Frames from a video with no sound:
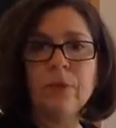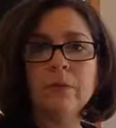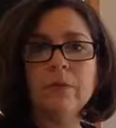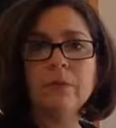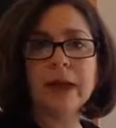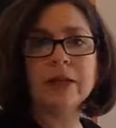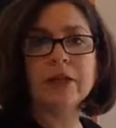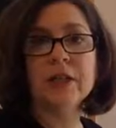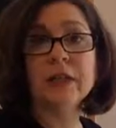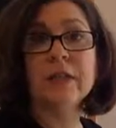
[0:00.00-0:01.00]

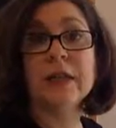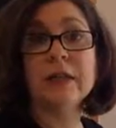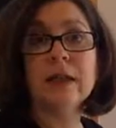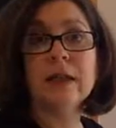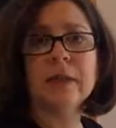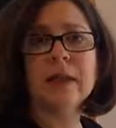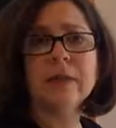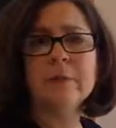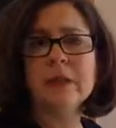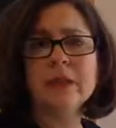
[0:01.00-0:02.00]
packaging that things come in,
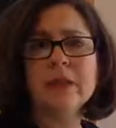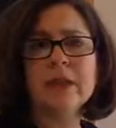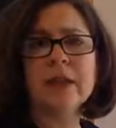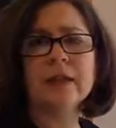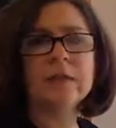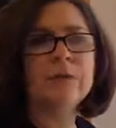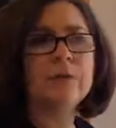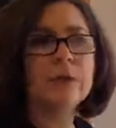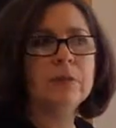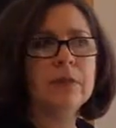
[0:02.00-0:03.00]
especially these days,
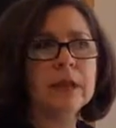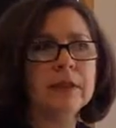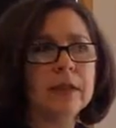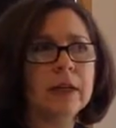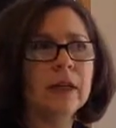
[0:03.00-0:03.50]
these plastic